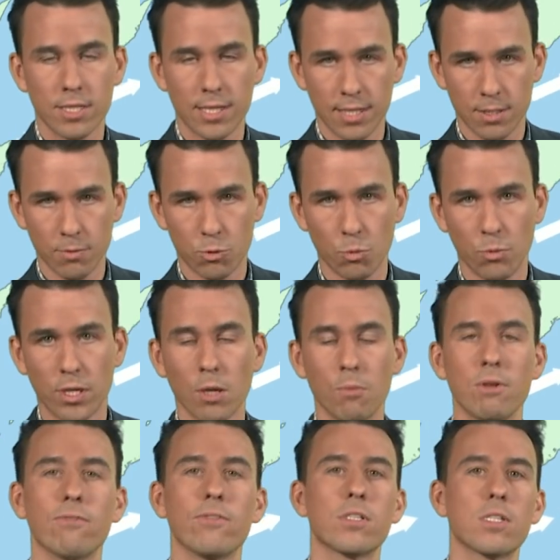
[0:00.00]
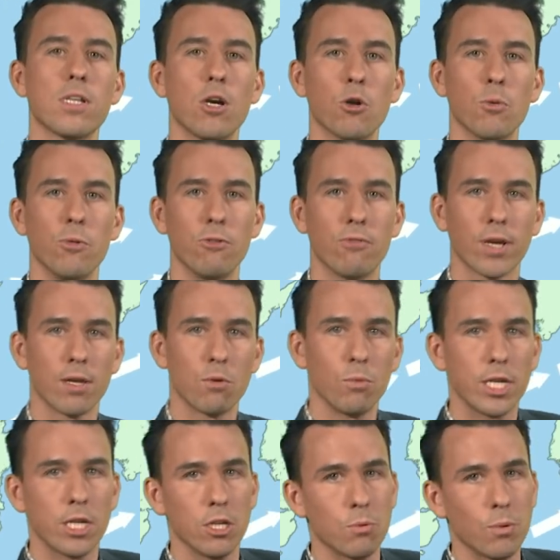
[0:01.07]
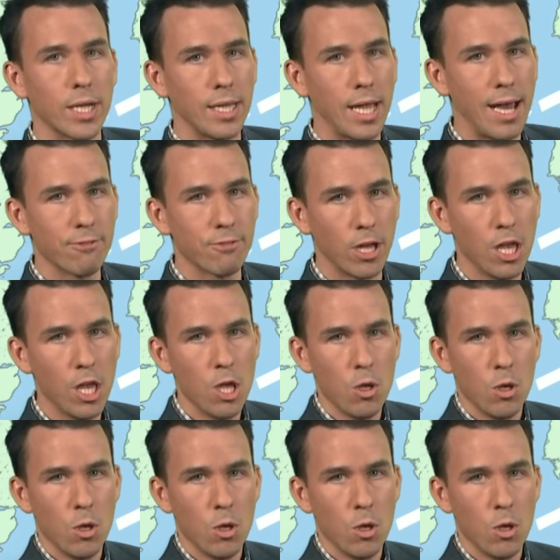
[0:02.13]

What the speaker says: systems will become even slower moving and we could well have a